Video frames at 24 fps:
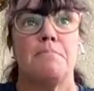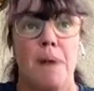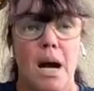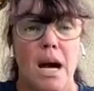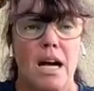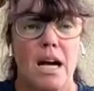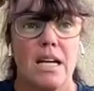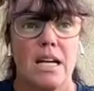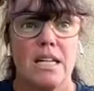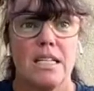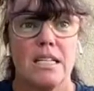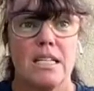
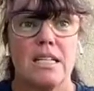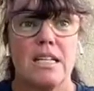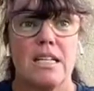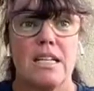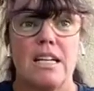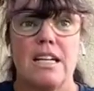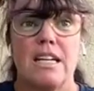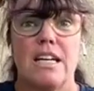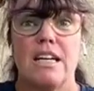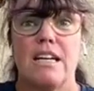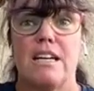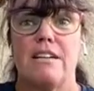But
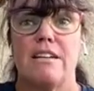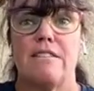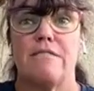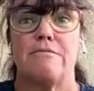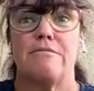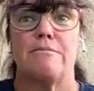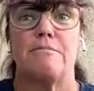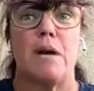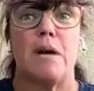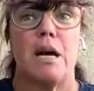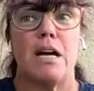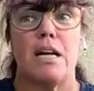
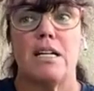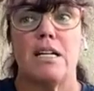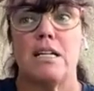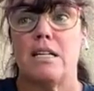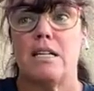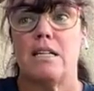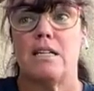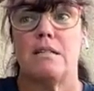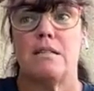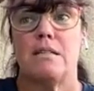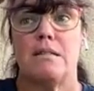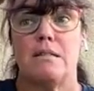if
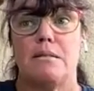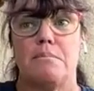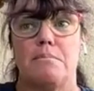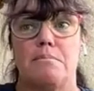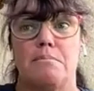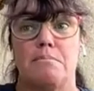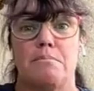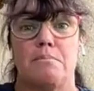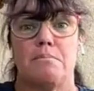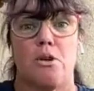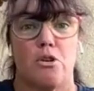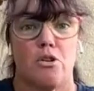my
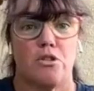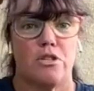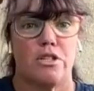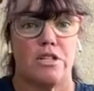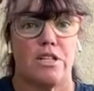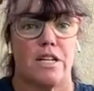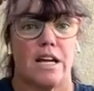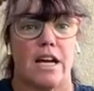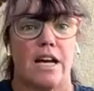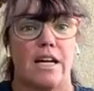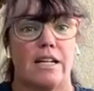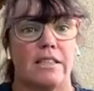
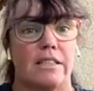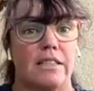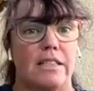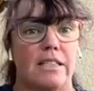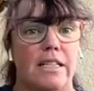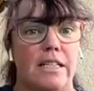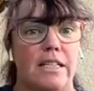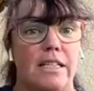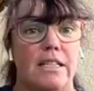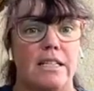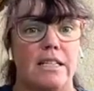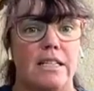
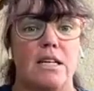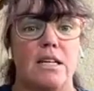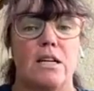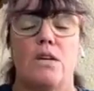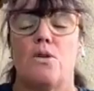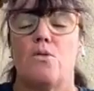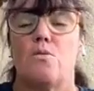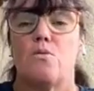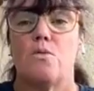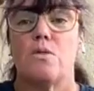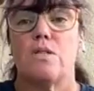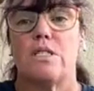personality
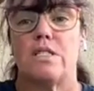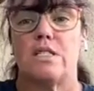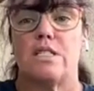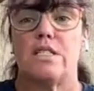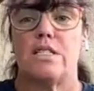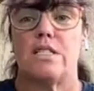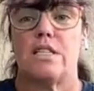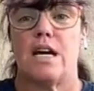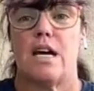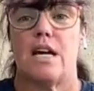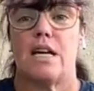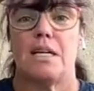was
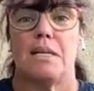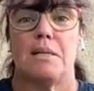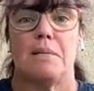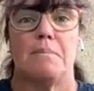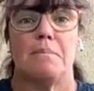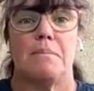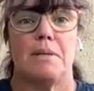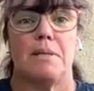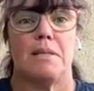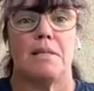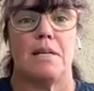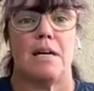the
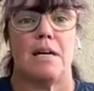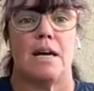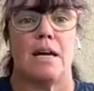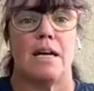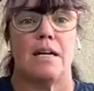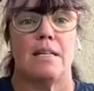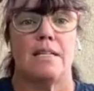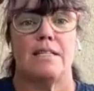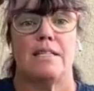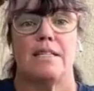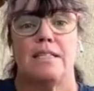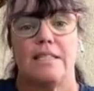type
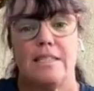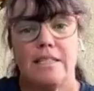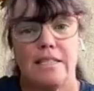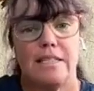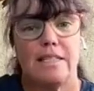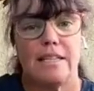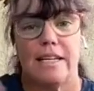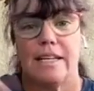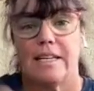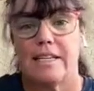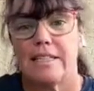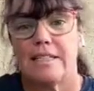that did the
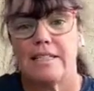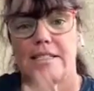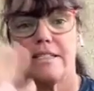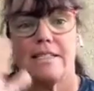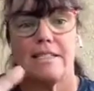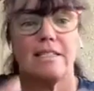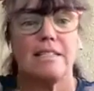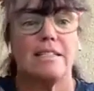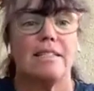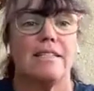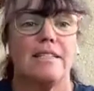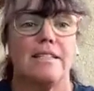
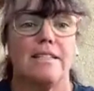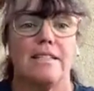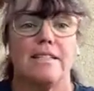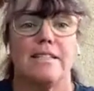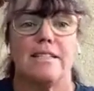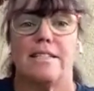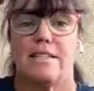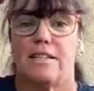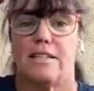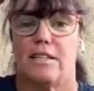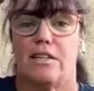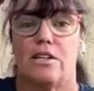dances
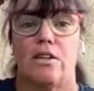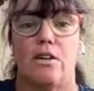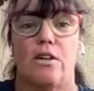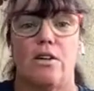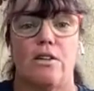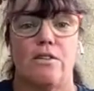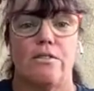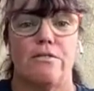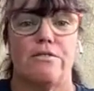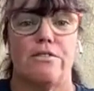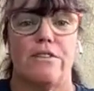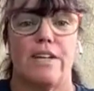and did
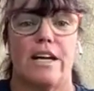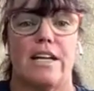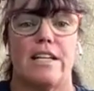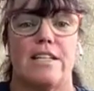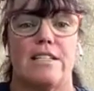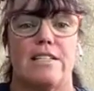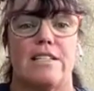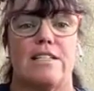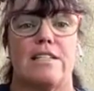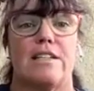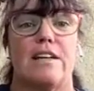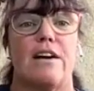all of
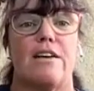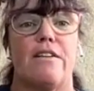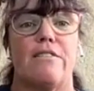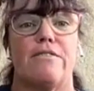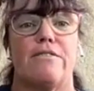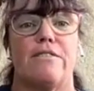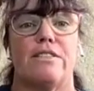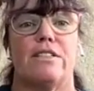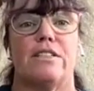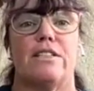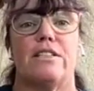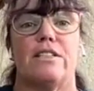that stuff
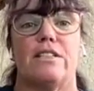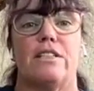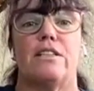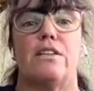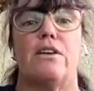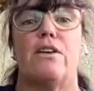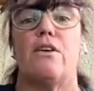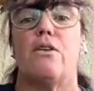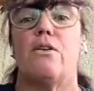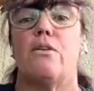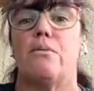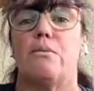and did
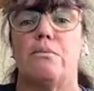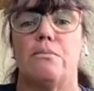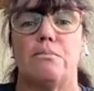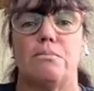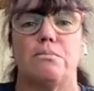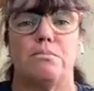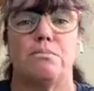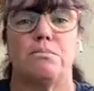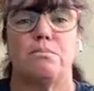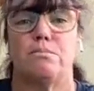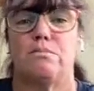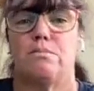all,
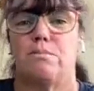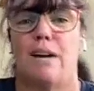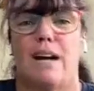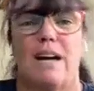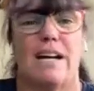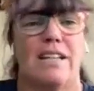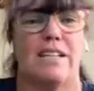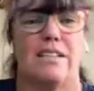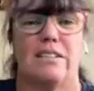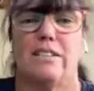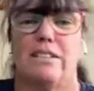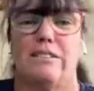
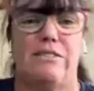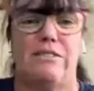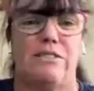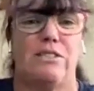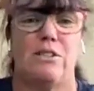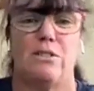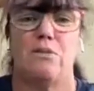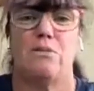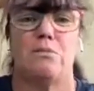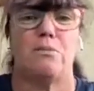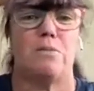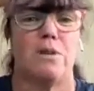I don't
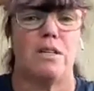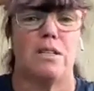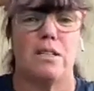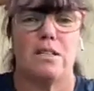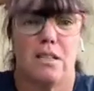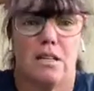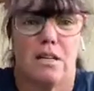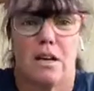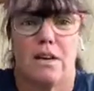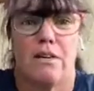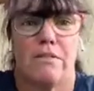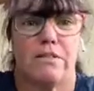even know what
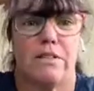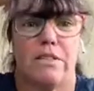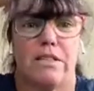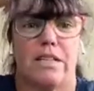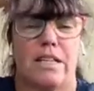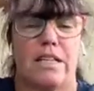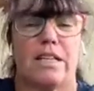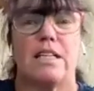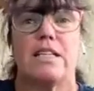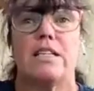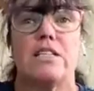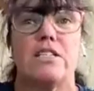
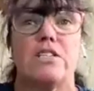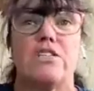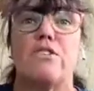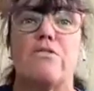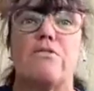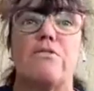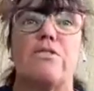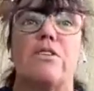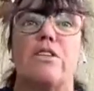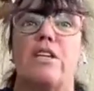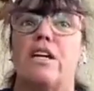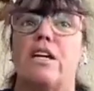everything is
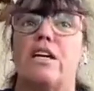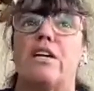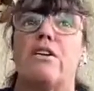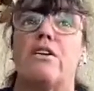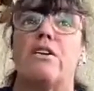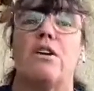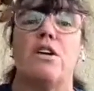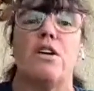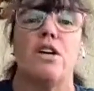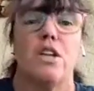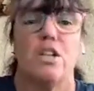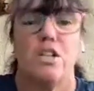over
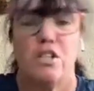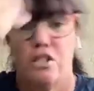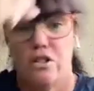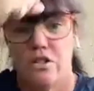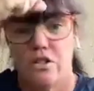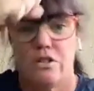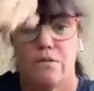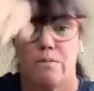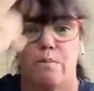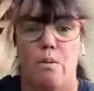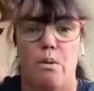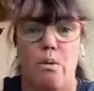there, you
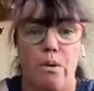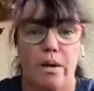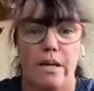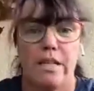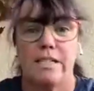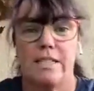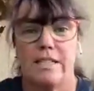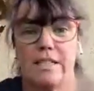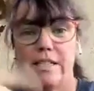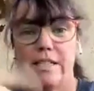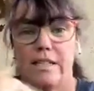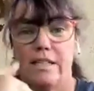know, the
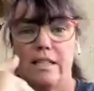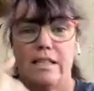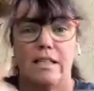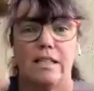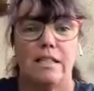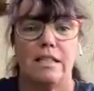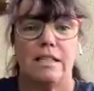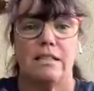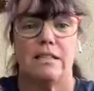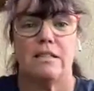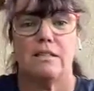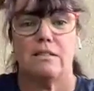
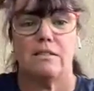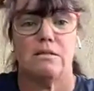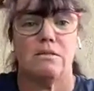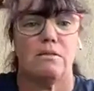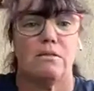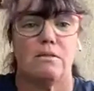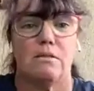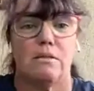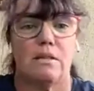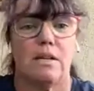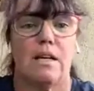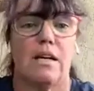pointing
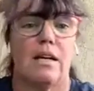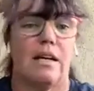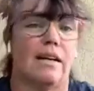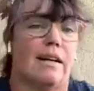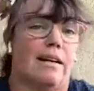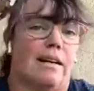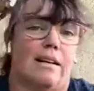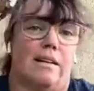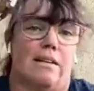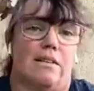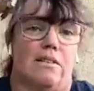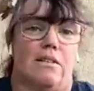and
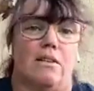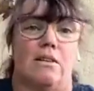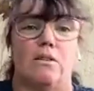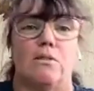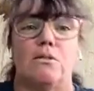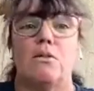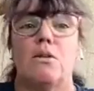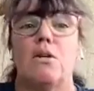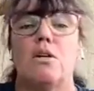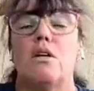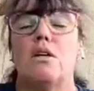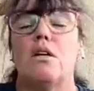I don't
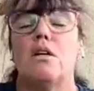know.